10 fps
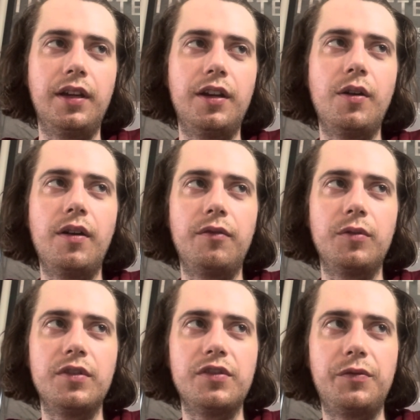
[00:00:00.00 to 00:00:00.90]
I know
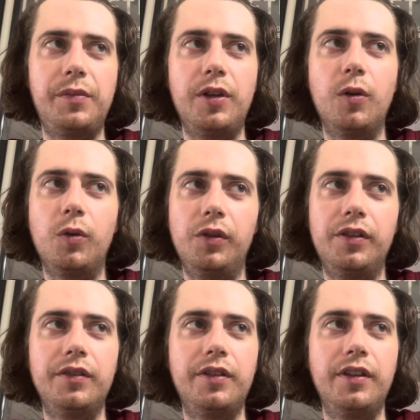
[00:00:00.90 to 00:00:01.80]
everyone's
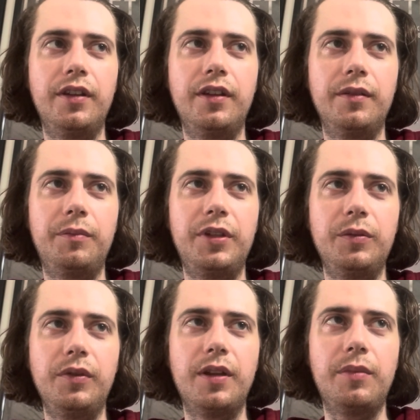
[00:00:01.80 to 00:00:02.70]
beholden to the
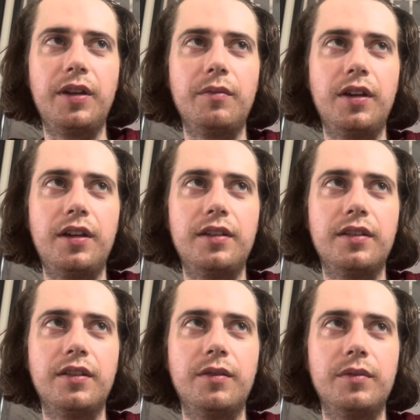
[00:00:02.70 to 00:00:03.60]
people that pay money to
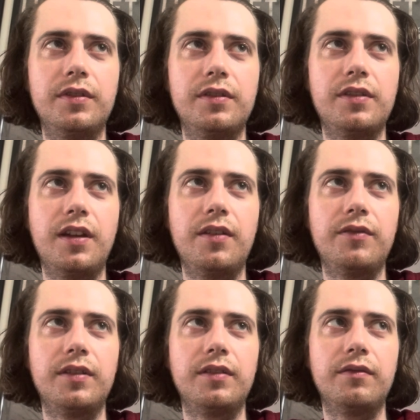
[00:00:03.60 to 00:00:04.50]
them and stuff
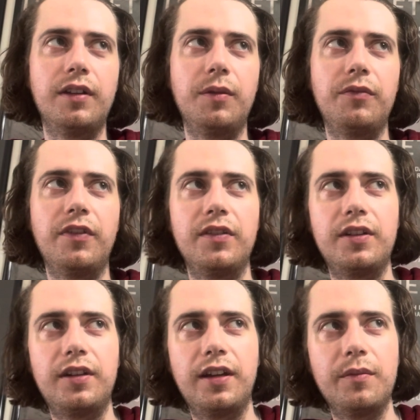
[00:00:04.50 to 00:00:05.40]
and help fund
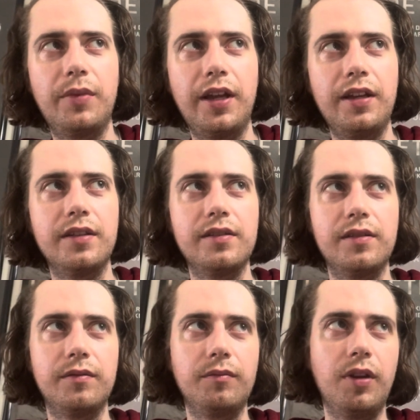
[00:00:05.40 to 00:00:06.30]
their campaigns
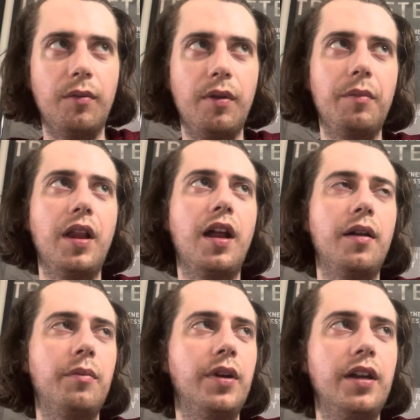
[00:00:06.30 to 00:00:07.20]
and blah, blah, blah.
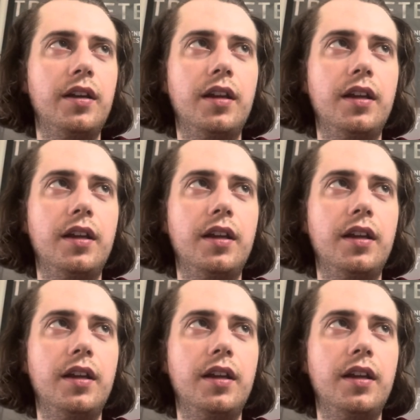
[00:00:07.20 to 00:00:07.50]
But